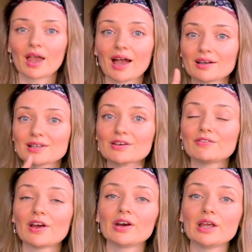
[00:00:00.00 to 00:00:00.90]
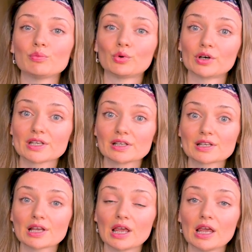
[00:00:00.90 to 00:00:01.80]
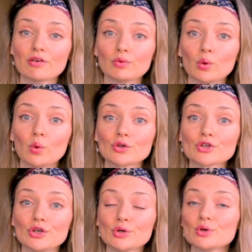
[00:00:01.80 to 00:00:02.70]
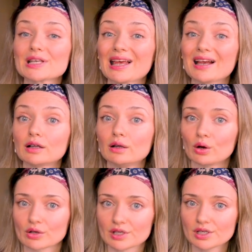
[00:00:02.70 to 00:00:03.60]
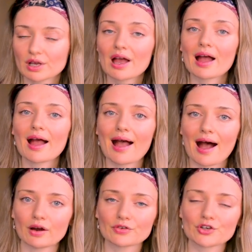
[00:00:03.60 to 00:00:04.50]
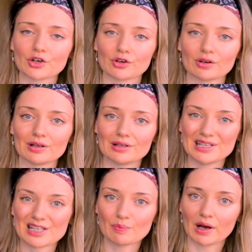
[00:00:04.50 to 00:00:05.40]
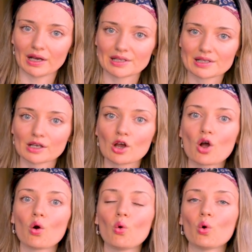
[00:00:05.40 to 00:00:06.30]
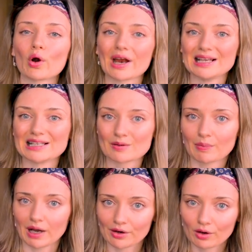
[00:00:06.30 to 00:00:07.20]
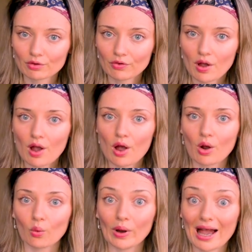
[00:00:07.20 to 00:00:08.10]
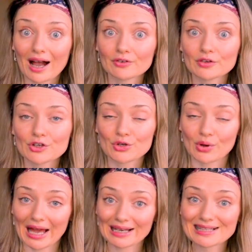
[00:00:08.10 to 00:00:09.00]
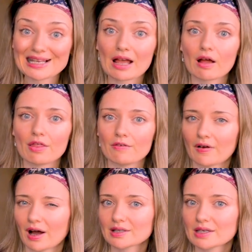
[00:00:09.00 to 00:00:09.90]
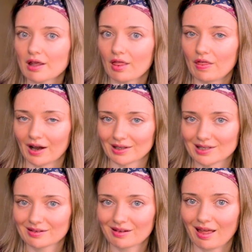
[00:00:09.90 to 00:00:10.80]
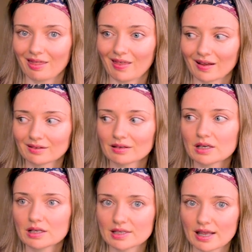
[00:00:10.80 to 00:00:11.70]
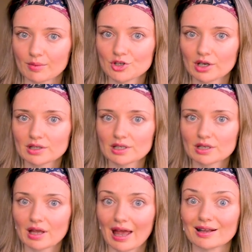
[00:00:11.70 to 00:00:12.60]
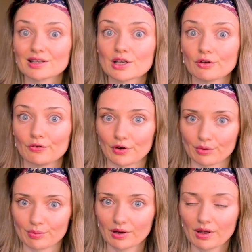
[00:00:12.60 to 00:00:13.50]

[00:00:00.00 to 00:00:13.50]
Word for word: And very important, if we want to use a clause after despite or in spite of, we have to add the fact that and then subject and verb.